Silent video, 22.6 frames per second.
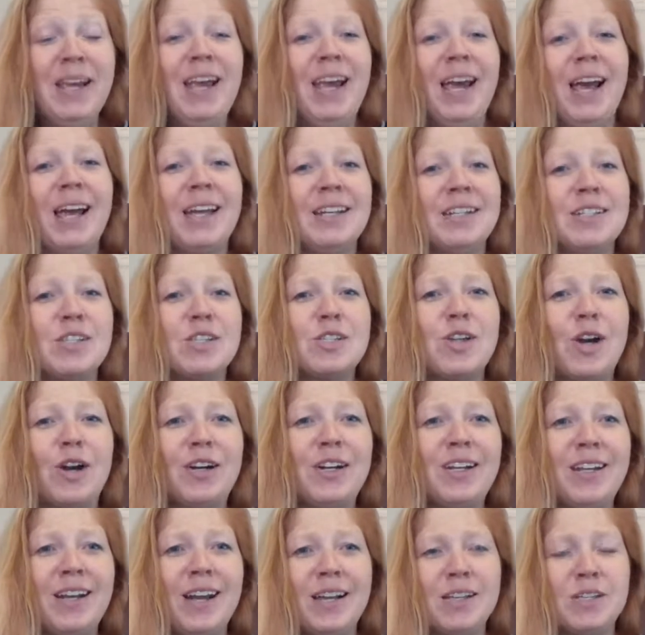And it
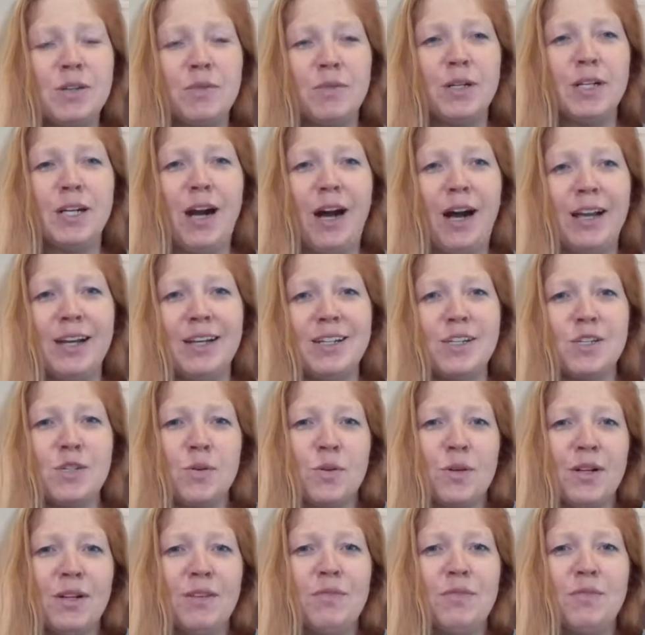started as a regatta sort
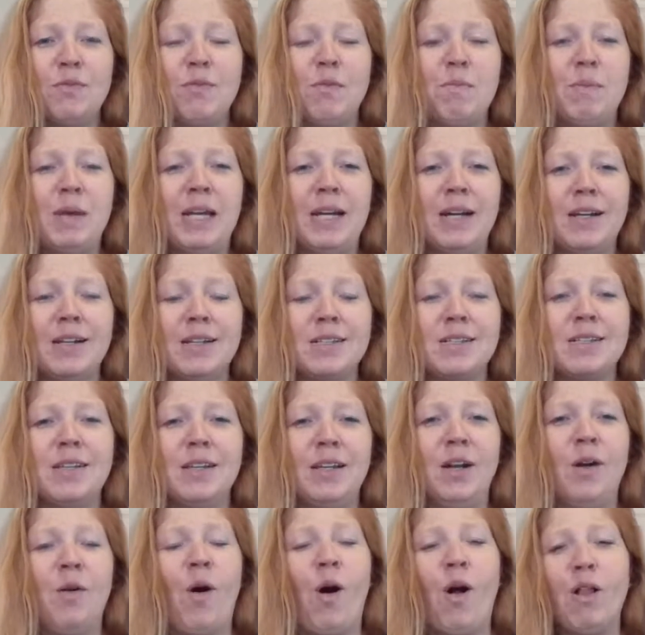of because,
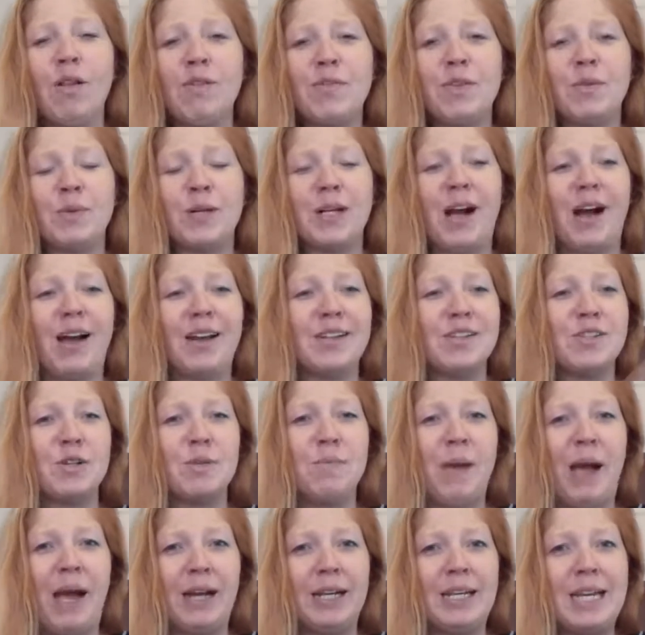all of the regattas are
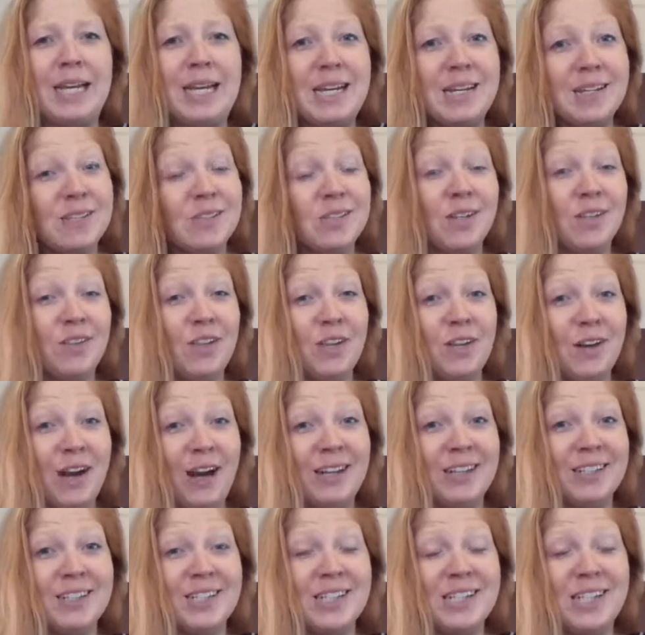back east in the
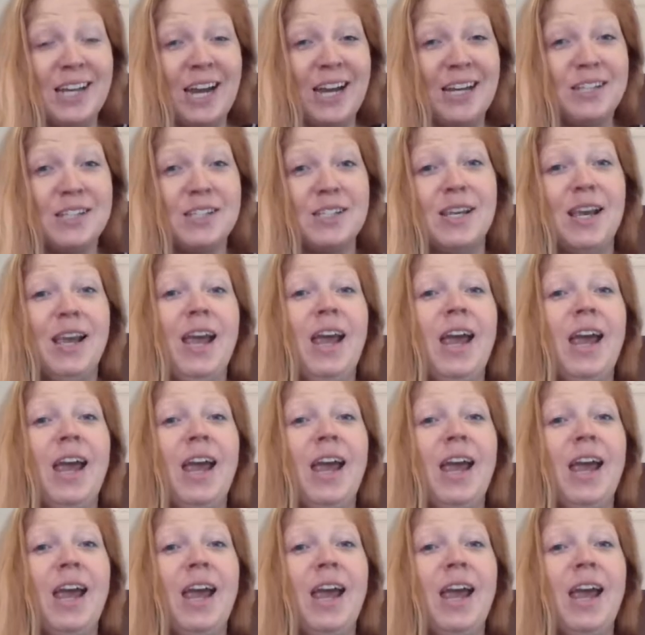United States.